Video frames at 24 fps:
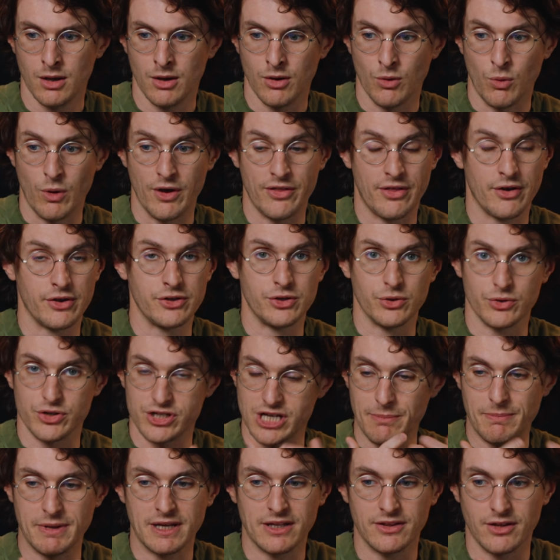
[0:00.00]
Whether you're
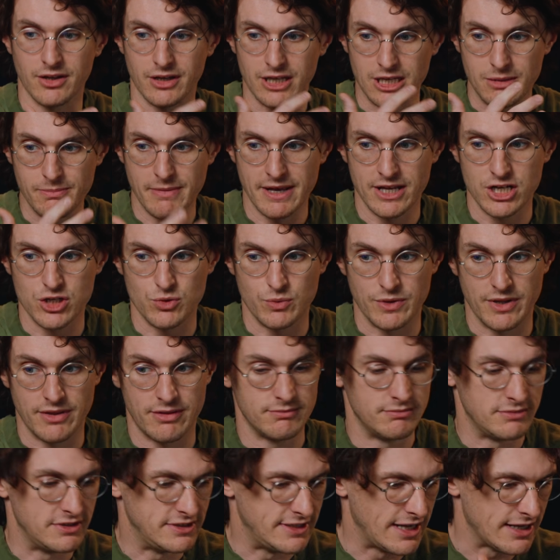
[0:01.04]
shaping the image
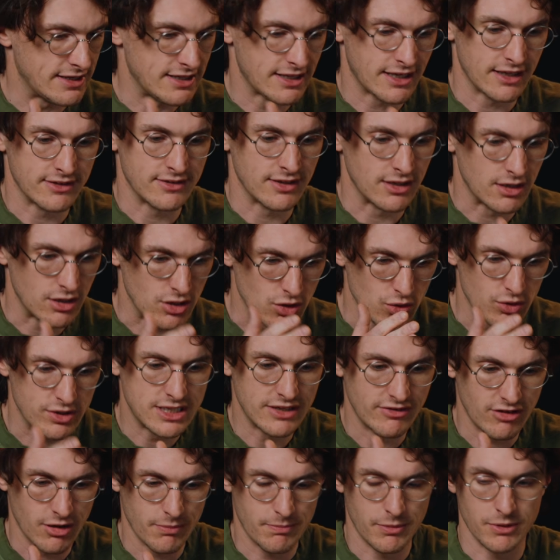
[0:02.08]
with dedicated look
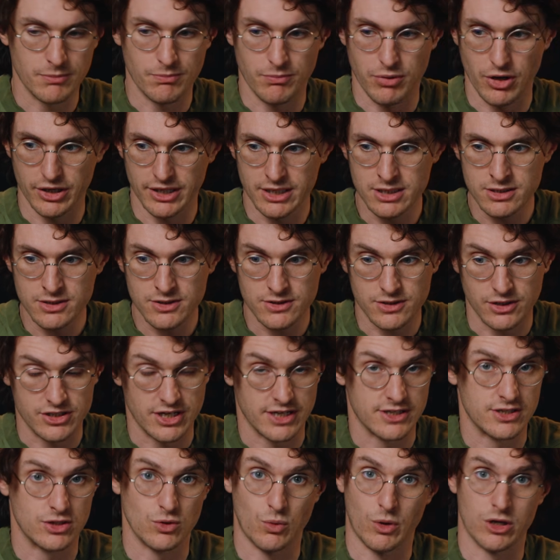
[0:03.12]
development plugins, such
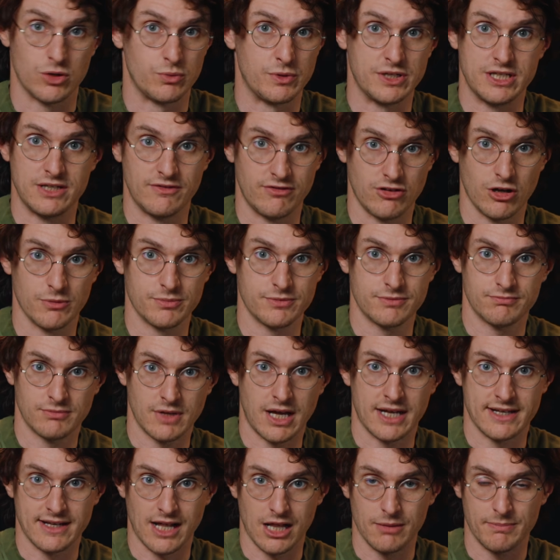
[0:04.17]
as the one we developed
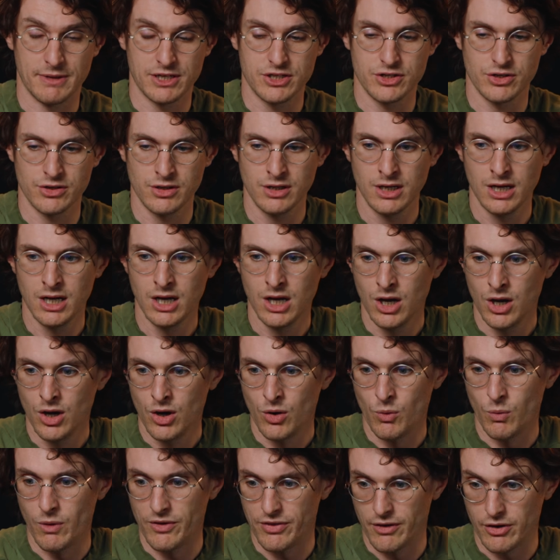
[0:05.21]
at HAL Picture,
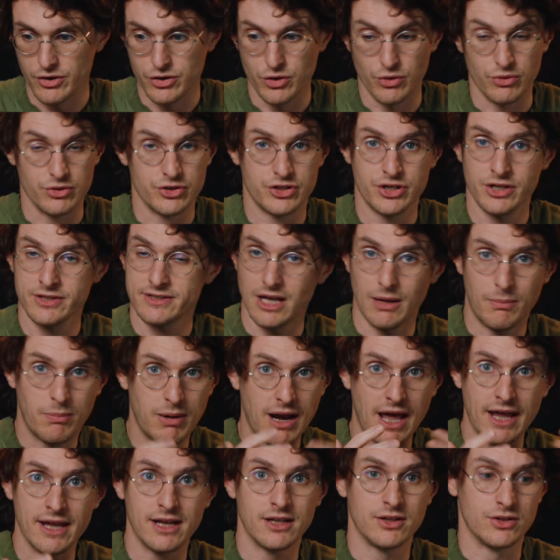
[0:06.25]
whether you're just
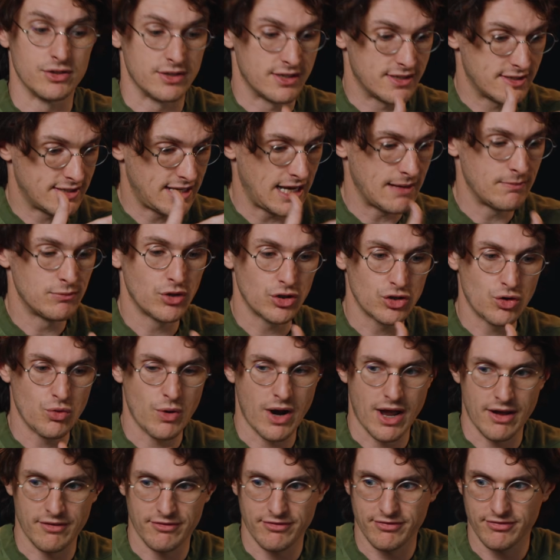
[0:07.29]
applying the same node
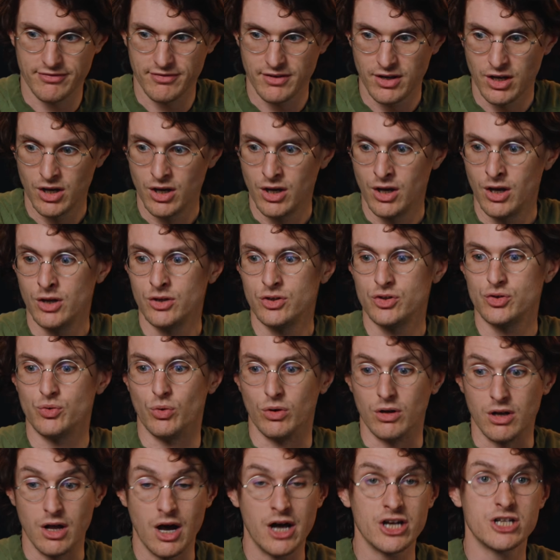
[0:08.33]
graph to
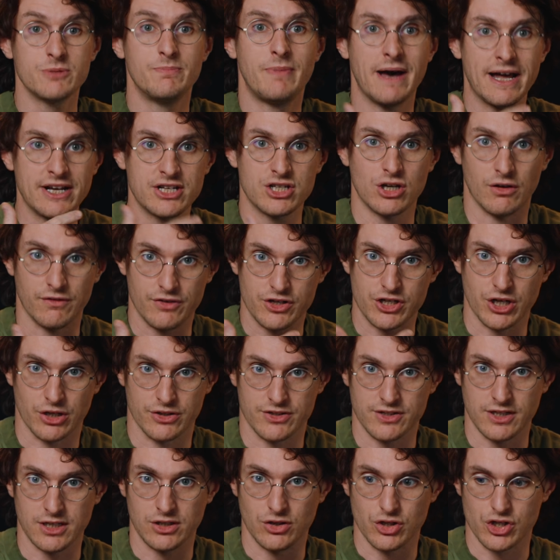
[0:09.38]
a large batch of
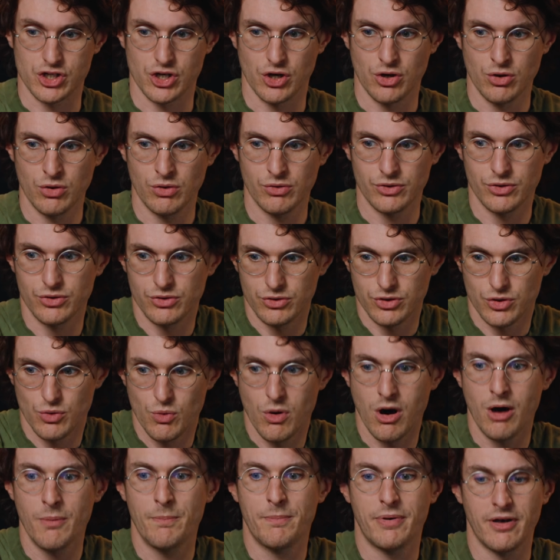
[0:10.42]
shots in a show, you
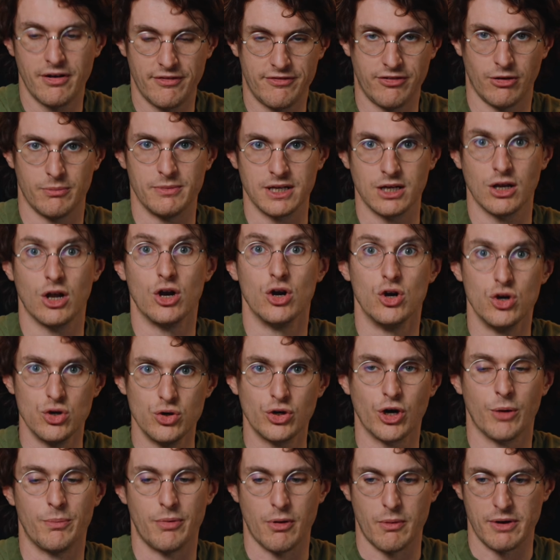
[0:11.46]
are performing
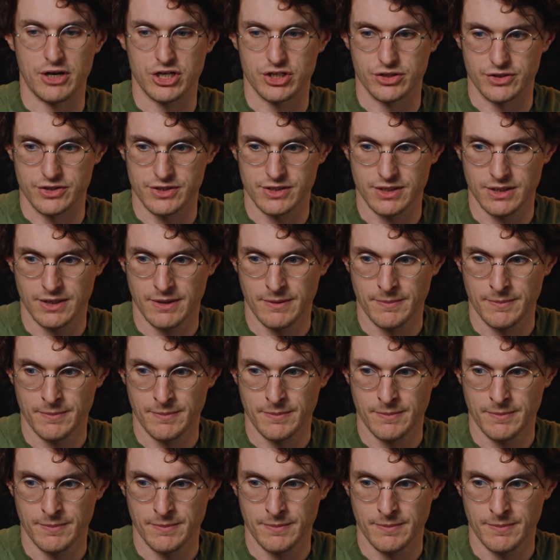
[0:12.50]
look operations.